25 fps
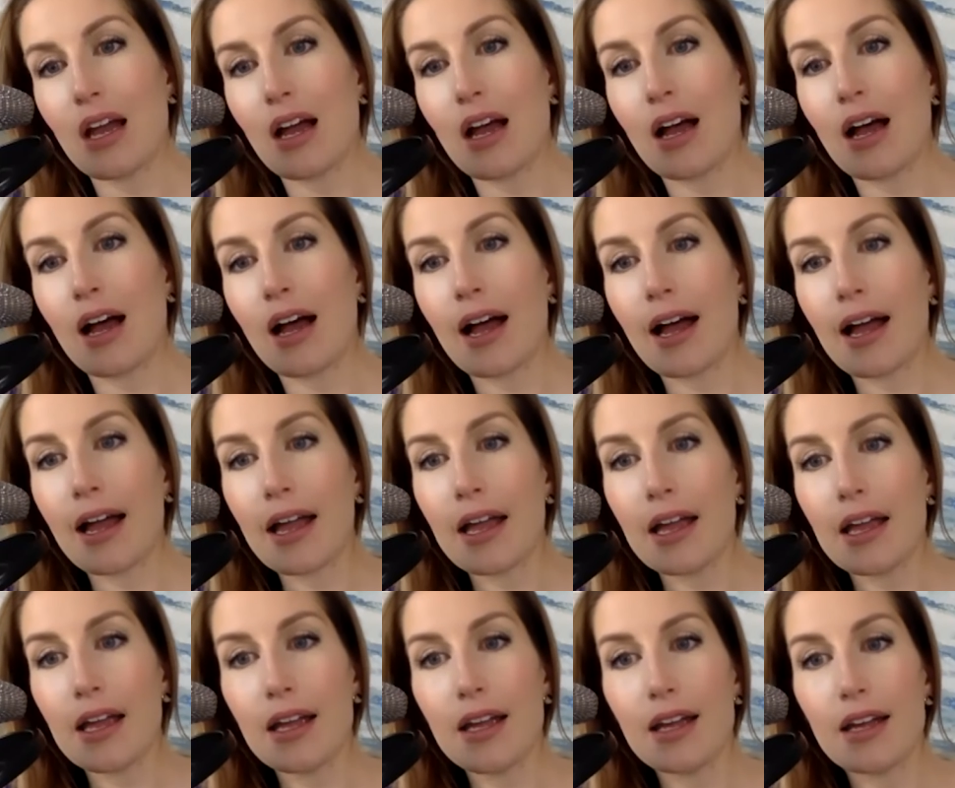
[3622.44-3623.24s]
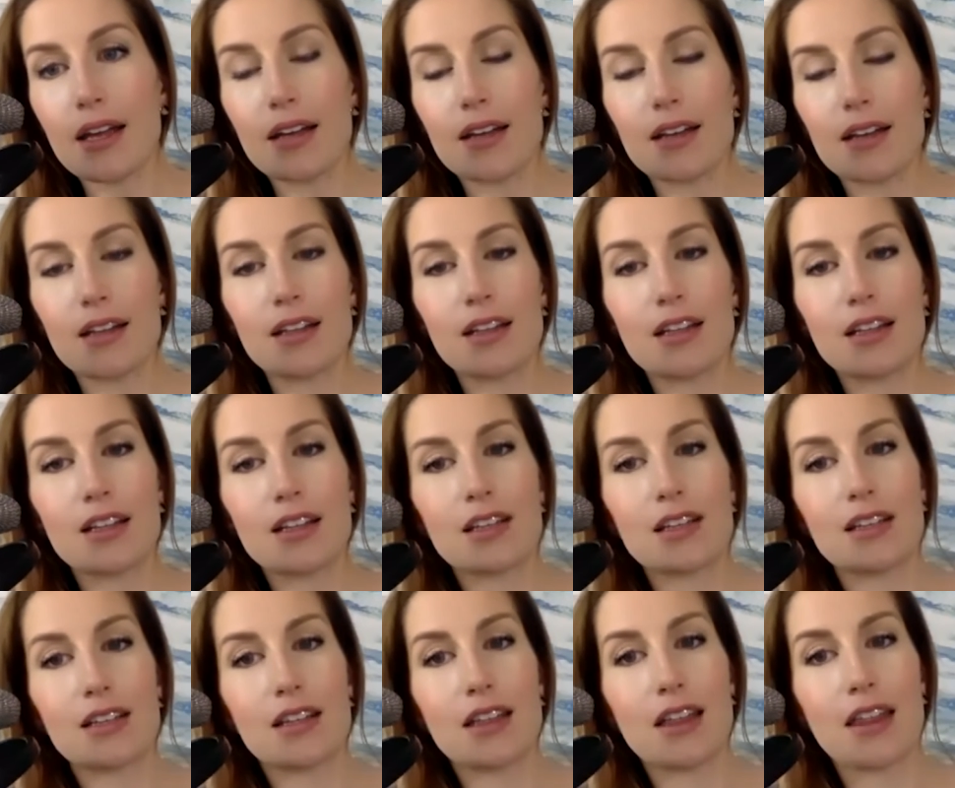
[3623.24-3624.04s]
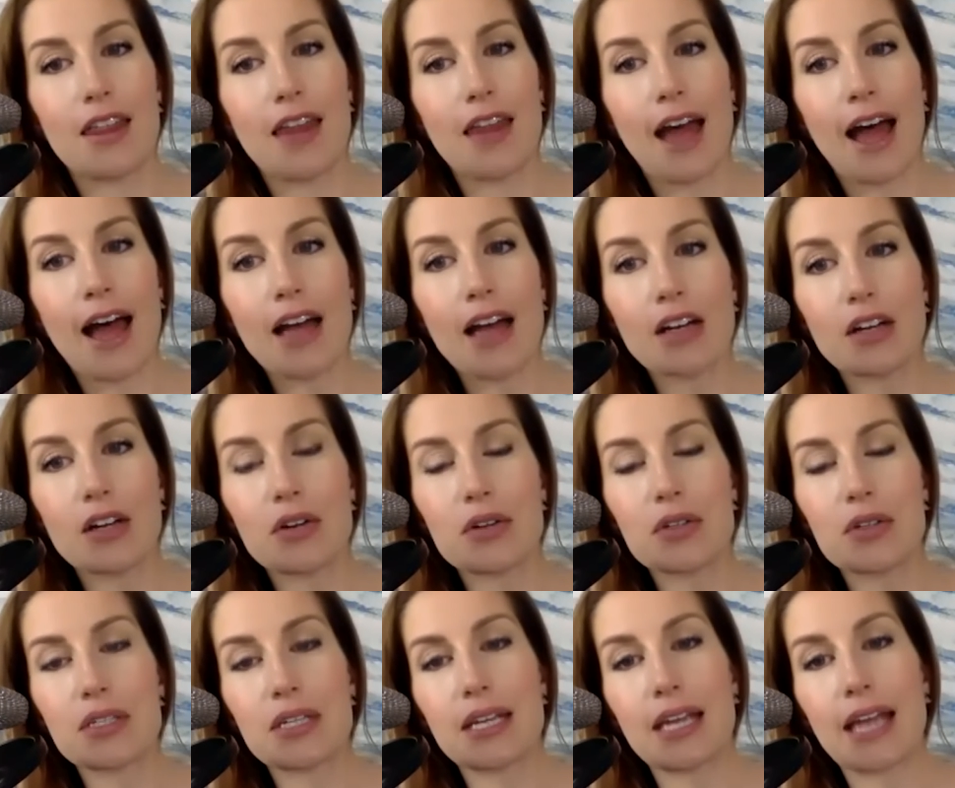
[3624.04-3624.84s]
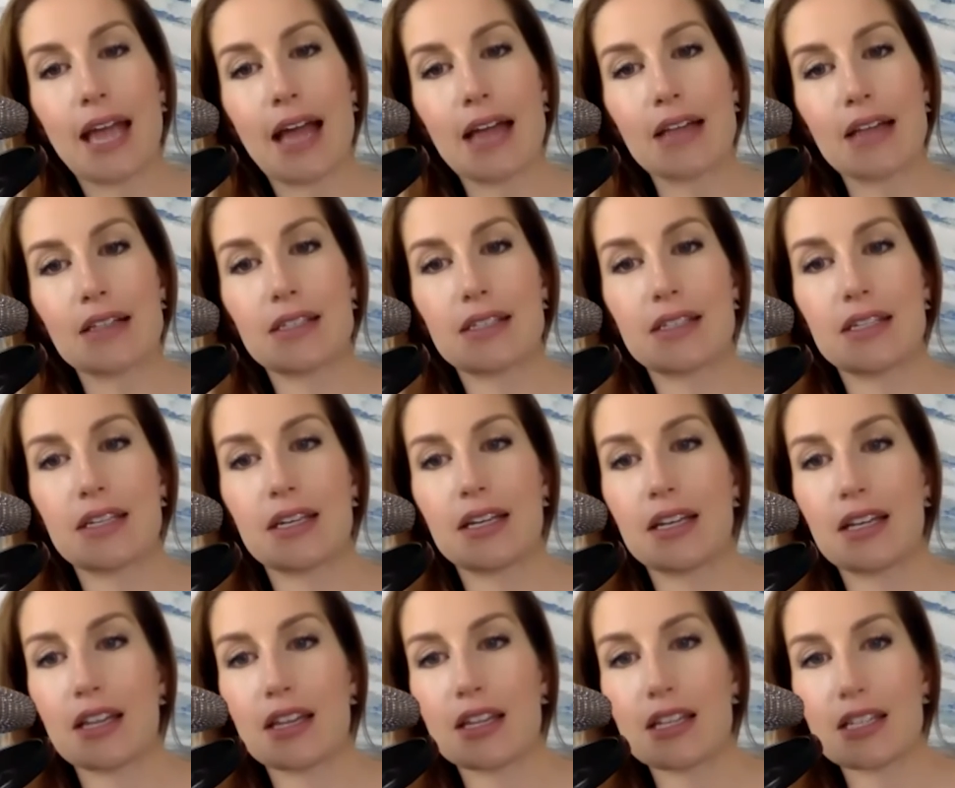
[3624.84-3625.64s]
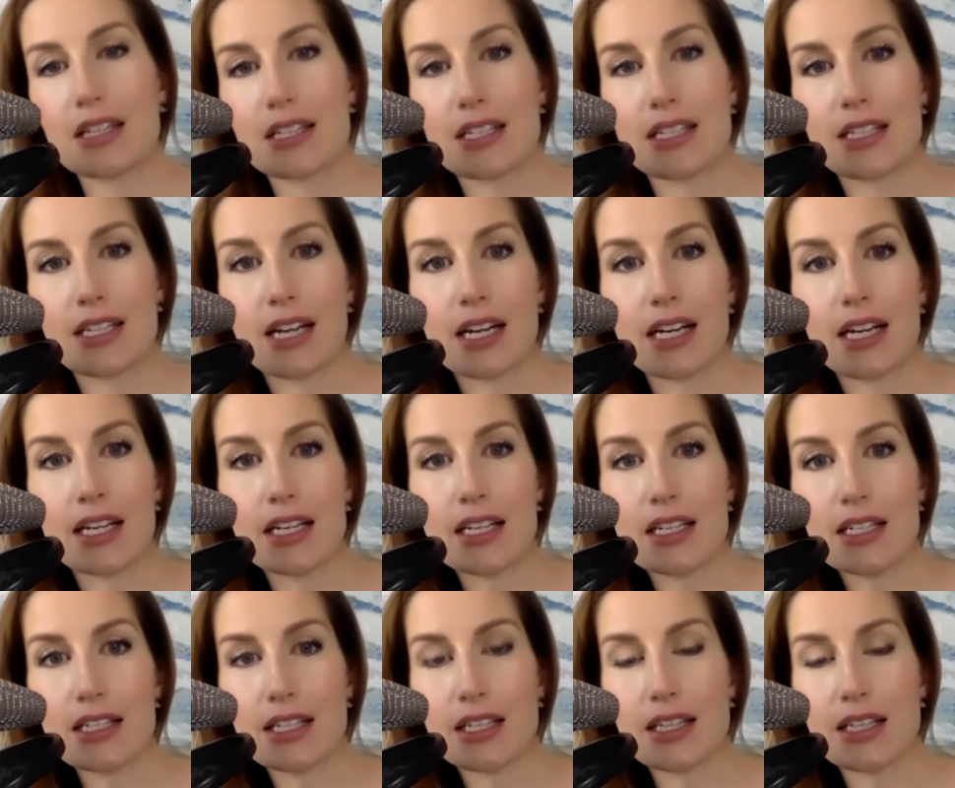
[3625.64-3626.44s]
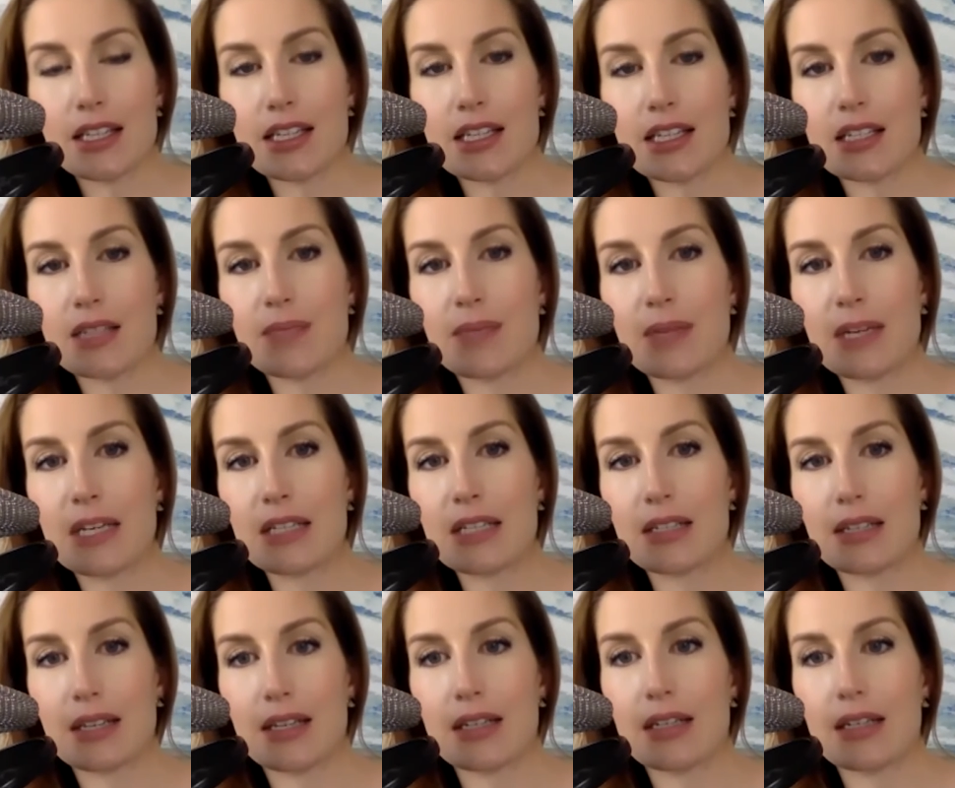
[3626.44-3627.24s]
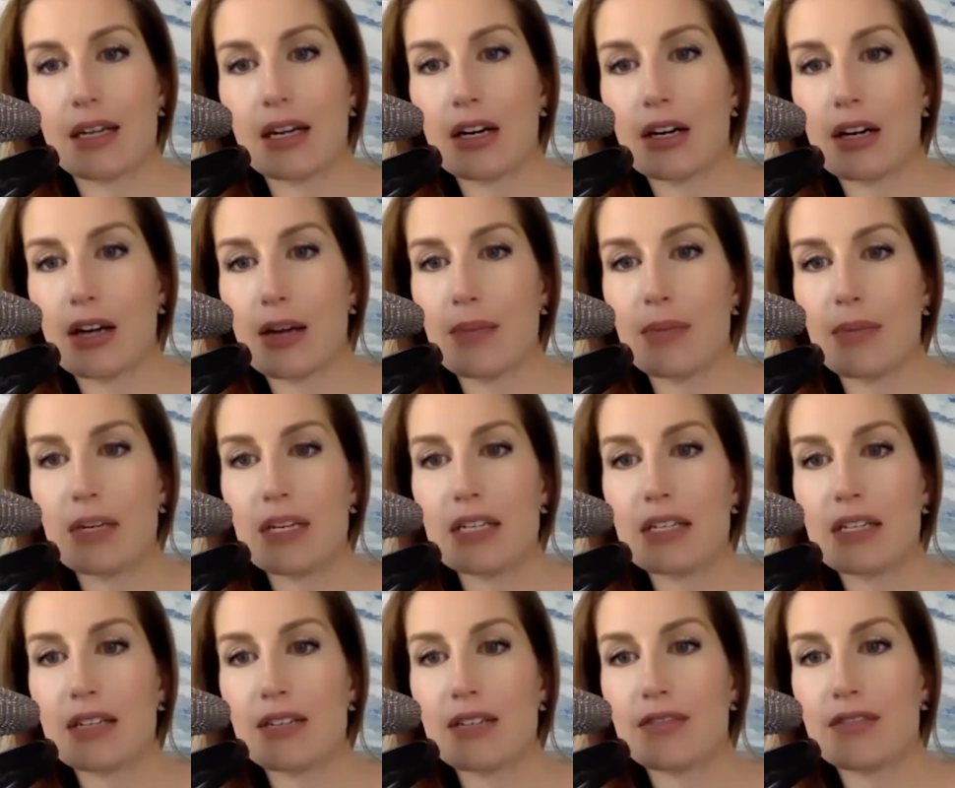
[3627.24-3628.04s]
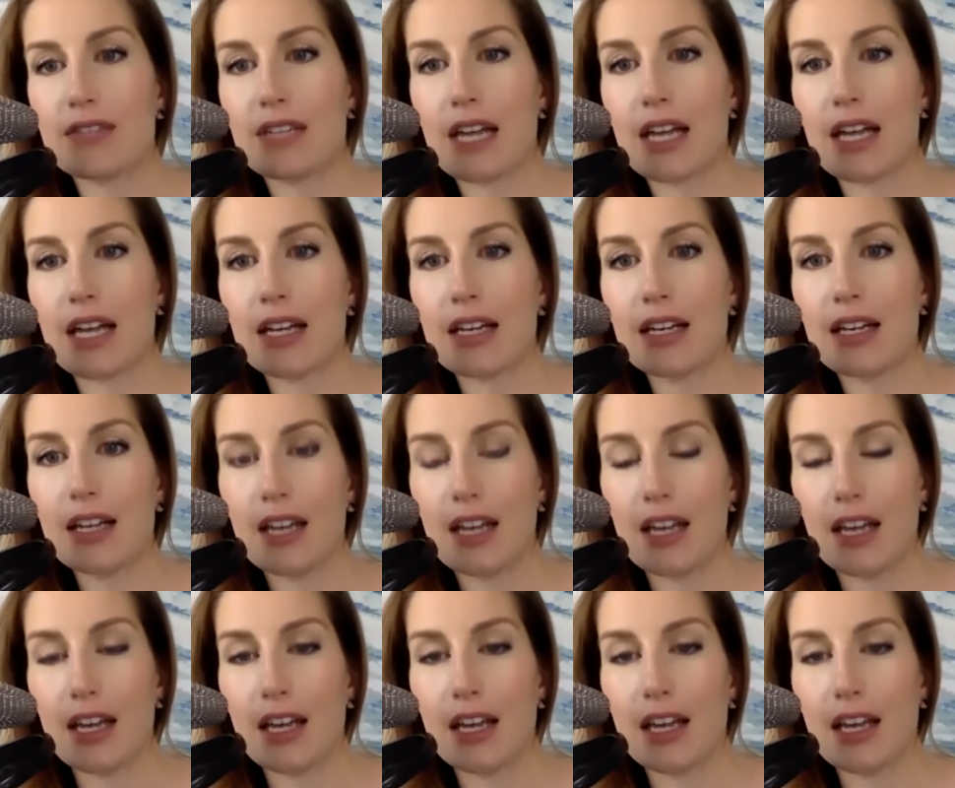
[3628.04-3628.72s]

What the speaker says: that goes against the studies that these big skincare companies have done.